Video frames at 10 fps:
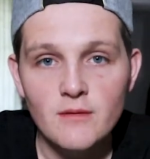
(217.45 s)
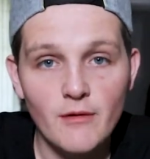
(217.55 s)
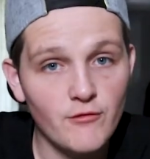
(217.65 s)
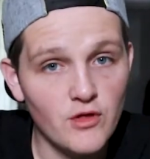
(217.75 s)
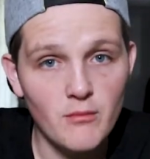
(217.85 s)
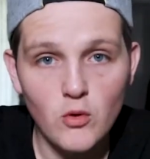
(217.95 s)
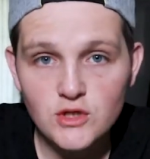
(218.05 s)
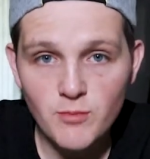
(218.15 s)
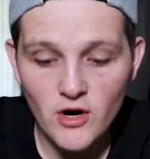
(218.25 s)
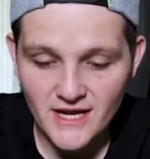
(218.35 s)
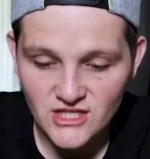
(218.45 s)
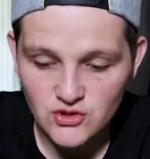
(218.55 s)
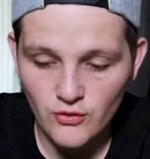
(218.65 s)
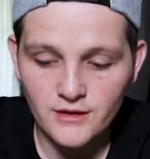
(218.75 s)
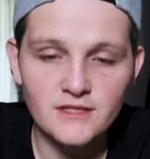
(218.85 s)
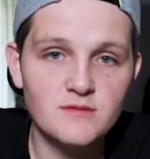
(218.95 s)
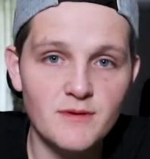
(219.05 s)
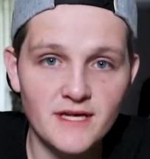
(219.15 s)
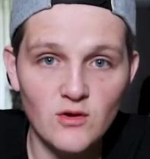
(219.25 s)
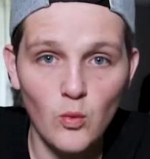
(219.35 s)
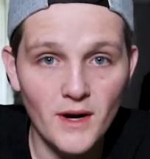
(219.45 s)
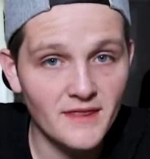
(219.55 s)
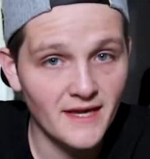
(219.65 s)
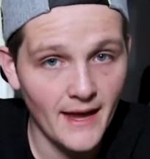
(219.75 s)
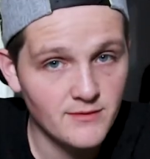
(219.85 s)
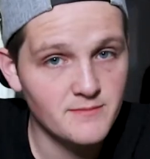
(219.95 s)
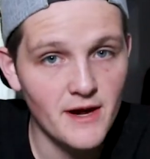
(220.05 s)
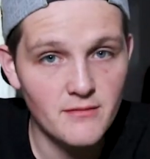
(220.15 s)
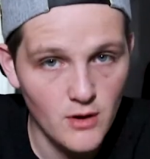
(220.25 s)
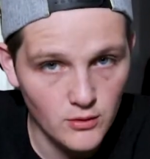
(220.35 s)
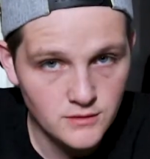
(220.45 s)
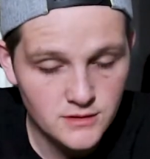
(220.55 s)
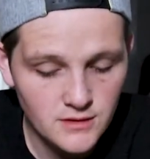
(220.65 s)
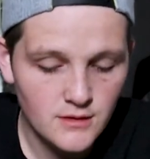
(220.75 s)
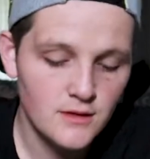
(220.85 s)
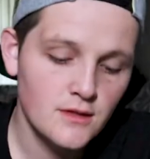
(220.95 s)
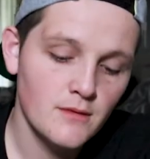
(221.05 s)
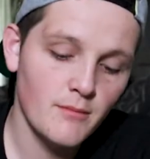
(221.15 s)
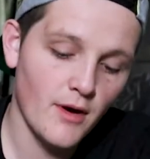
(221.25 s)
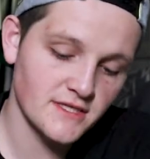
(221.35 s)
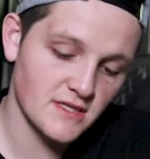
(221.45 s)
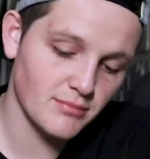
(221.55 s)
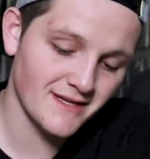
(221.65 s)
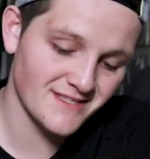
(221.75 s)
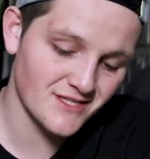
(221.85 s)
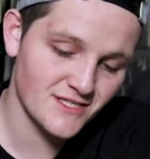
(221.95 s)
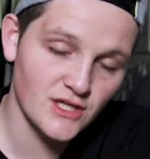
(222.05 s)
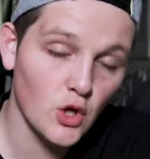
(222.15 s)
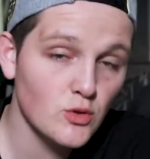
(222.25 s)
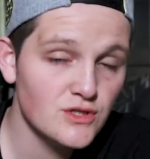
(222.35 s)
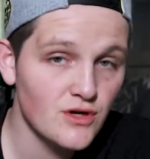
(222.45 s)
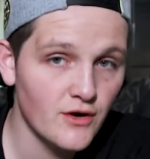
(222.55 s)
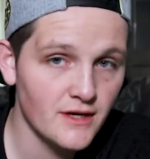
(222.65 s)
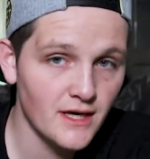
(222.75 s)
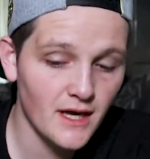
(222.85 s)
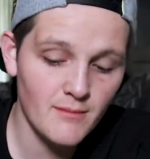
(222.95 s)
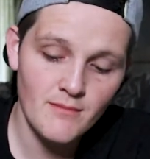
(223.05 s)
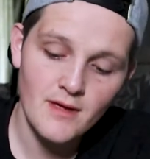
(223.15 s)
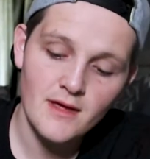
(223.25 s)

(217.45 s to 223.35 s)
But for the most part, historically speaking, when the games matter most, Boston plays a slow starting game